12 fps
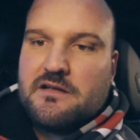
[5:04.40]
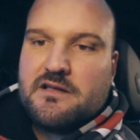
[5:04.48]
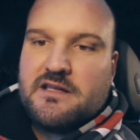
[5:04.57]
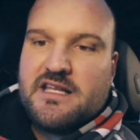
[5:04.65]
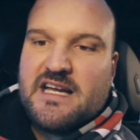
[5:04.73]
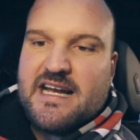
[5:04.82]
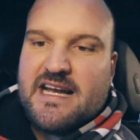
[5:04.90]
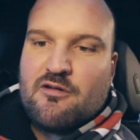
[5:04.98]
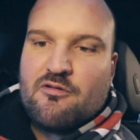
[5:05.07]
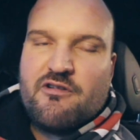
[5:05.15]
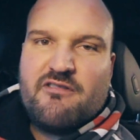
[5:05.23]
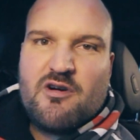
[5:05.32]
The
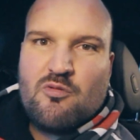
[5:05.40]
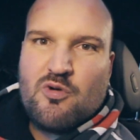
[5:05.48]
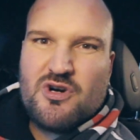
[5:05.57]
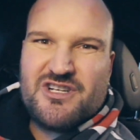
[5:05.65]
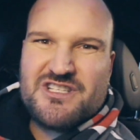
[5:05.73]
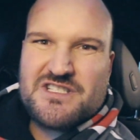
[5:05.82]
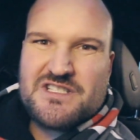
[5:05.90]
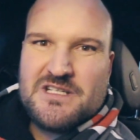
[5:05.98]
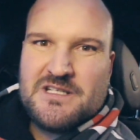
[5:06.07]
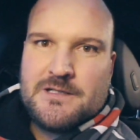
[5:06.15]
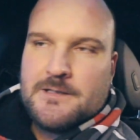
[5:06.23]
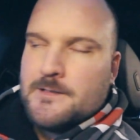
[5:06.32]
river was
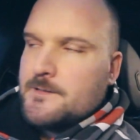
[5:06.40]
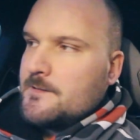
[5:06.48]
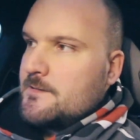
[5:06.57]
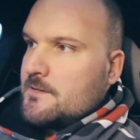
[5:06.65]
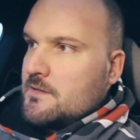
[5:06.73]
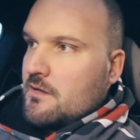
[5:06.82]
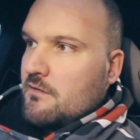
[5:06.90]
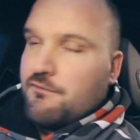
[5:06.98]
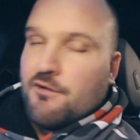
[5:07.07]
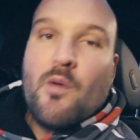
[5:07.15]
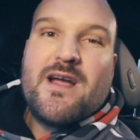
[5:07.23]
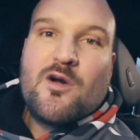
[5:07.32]

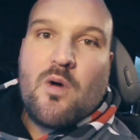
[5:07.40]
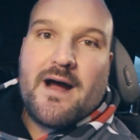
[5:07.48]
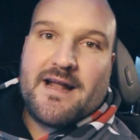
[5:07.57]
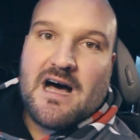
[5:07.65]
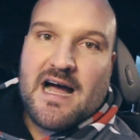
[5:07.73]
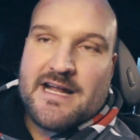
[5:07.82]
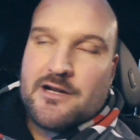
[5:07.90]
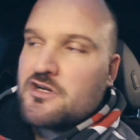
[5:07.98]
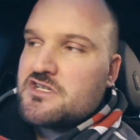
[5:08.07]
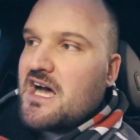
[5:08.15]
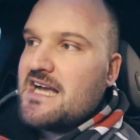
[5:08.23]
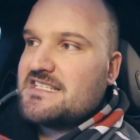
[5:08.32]
flowing quite high, not
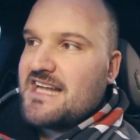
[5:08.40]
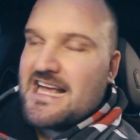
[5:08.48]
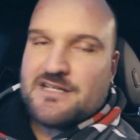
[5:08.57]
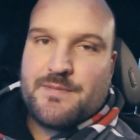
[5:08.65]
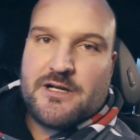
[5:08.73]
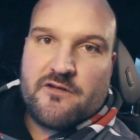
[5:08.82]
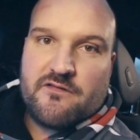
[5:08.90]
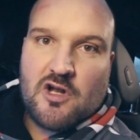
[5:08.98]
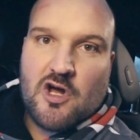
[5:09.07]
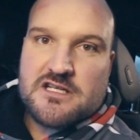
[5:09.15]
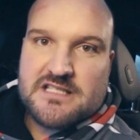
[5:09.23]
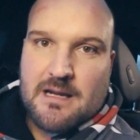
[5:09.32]
as high as it has been over the
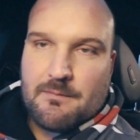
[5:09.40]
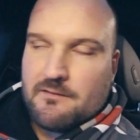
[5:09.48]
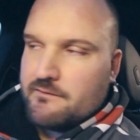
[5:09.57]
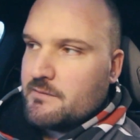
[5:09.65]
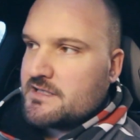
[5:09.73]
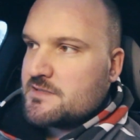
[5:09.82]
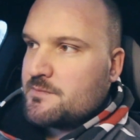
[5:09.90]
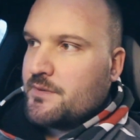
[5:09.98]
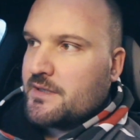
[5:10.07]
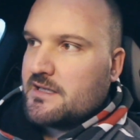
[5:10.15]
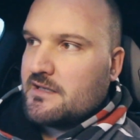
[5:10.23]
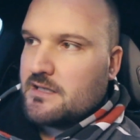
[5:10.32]
last couple of months,
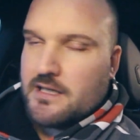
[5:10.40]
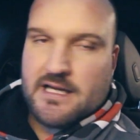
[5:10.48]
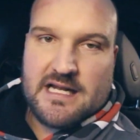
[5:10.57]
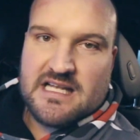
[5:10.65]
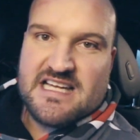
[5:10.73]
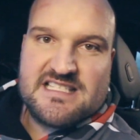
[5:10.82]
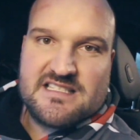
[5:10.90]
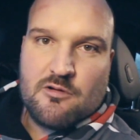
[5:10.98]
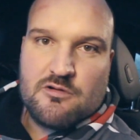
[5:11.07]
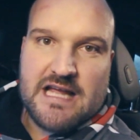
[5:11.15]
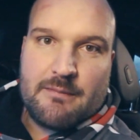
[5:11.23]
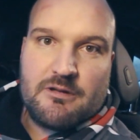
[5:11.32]
but at least I
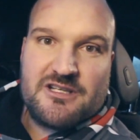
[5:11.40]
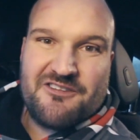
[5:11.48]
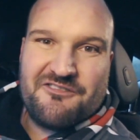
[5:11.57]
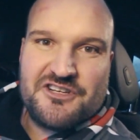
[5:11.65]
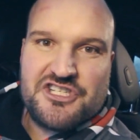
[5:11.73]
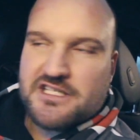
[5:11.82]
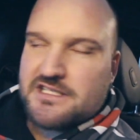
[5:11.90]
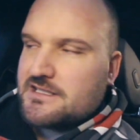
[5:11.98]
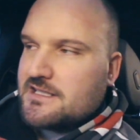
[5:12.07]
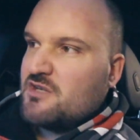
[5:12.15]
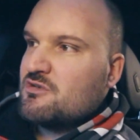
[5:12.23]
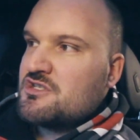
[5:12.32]
was able to fish it.
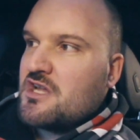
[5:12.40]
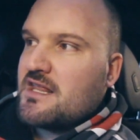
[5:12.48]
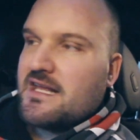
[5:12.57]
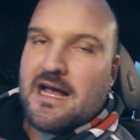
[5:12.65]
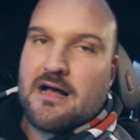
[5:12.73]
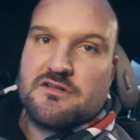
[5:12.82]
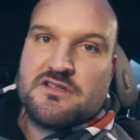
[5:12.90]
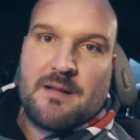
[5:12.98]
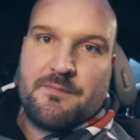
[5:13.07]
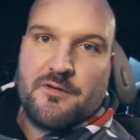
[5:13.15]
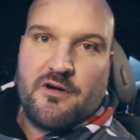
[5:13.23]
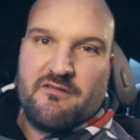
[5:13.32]
There was nothing else
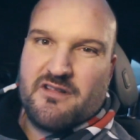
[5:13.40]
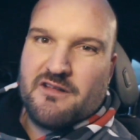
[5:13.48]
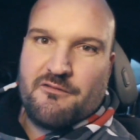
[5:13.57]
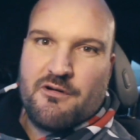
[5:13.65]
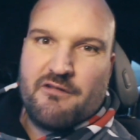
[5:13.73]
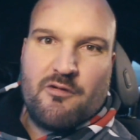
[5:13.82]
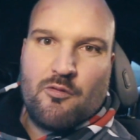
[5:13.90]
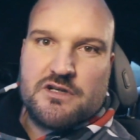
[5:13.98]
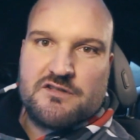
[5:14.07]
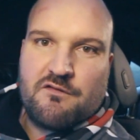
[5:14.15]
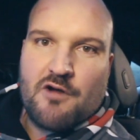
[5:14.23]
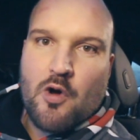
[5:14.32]
up the river. The river
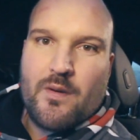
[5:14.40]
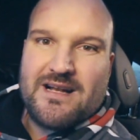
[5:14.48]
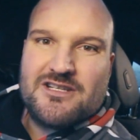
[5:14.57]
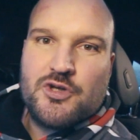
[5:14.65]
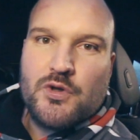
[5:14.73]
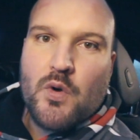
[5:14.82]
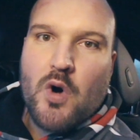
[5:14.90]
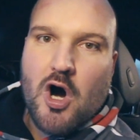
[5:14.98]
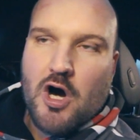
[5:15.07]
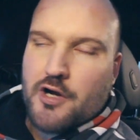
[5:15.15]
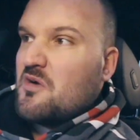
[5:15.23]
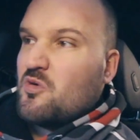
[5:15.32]
was flowing too
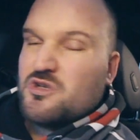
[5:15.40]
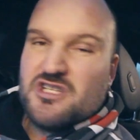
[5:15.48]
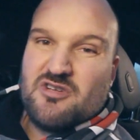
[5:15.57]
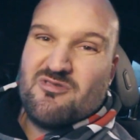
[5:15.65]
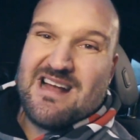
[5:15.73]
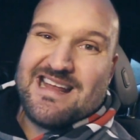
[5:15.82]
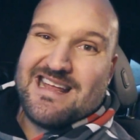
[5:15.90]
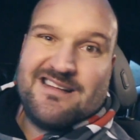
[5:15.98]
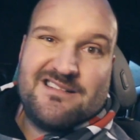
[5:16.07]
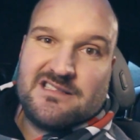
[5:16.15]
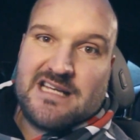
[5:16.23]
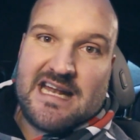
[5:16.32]
hard or to really
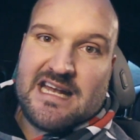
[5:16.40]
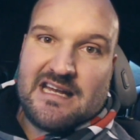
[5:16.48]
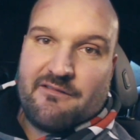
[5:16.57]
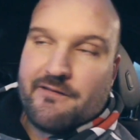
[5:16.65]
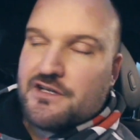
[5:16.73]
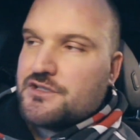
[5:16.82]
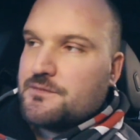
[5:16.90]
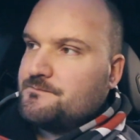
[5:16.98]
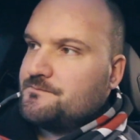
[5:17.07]
get any fish.